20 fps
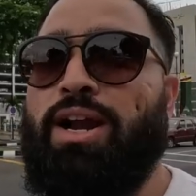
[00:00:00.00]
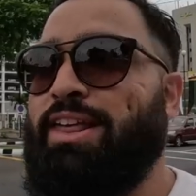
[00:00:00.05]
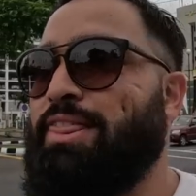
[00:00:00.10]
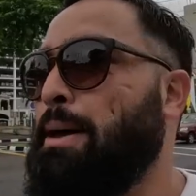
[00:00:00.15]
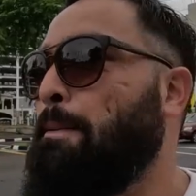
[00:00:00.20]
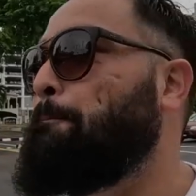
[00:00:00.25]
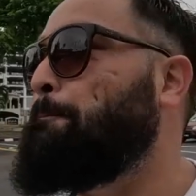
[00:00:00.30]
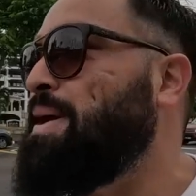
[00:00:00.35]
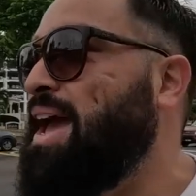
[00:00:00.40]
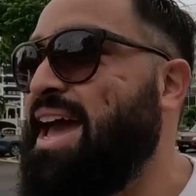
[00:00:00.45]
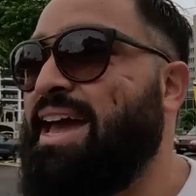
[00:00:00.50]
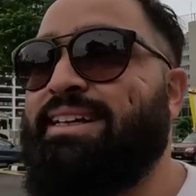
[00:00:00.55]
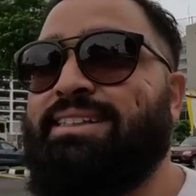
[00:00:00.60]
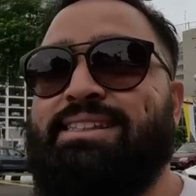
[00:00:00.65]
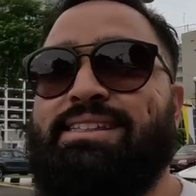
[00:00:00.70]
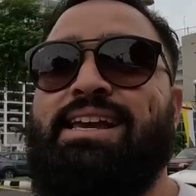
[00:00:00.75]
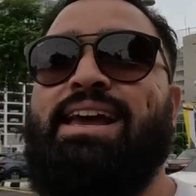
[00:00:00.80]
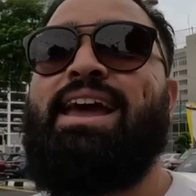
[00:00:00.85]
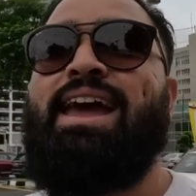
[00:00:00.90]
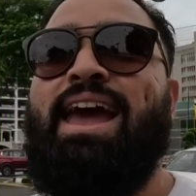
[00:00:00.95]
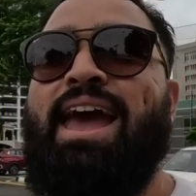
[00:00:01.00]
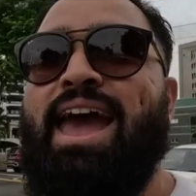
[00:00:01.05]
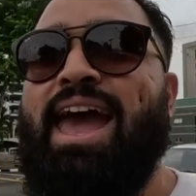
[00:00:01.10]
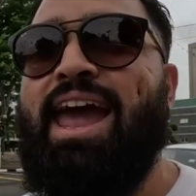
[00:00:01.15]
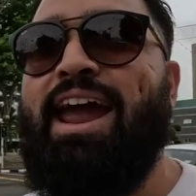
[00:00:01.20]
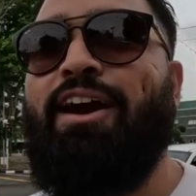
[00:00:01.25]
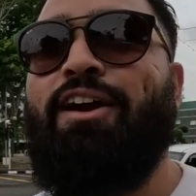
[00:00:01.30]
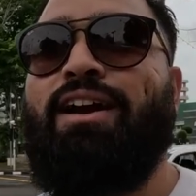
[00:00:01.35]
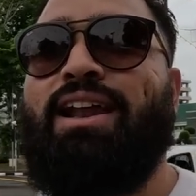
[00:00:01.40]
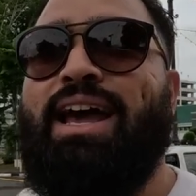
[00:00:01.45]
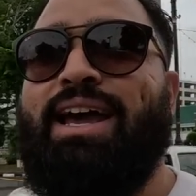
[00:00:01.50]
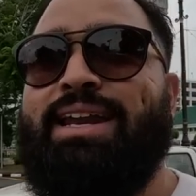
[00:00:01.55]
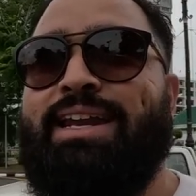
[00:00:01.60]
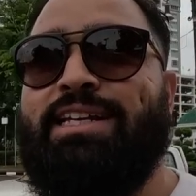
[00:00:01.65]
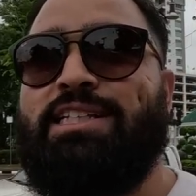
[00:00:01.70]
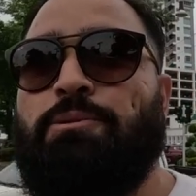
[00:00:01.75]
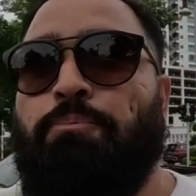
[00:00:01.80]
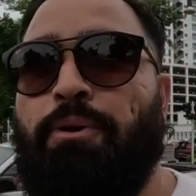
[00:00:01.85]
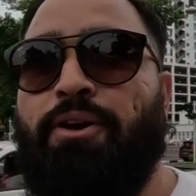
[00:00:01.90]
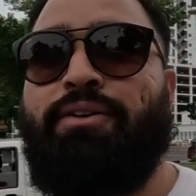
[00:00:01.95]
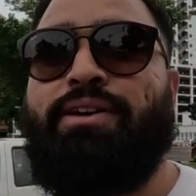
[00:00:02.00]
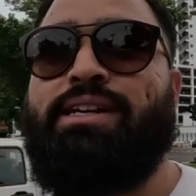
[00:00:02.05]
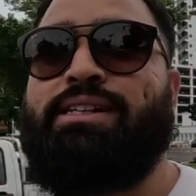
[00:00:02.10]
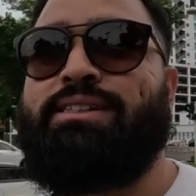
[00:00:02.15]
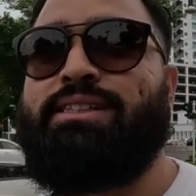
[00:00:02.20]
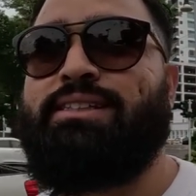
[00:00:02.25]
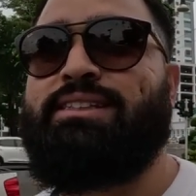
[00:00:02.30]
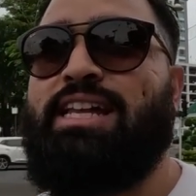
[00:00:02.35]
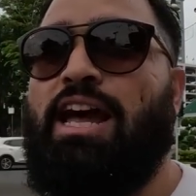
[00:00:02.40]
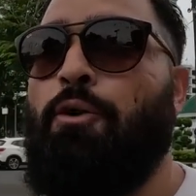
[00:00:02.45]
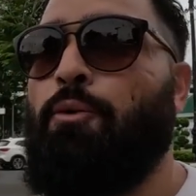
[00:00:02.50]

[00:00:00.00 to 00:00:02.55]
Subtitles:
one of the best airline experiences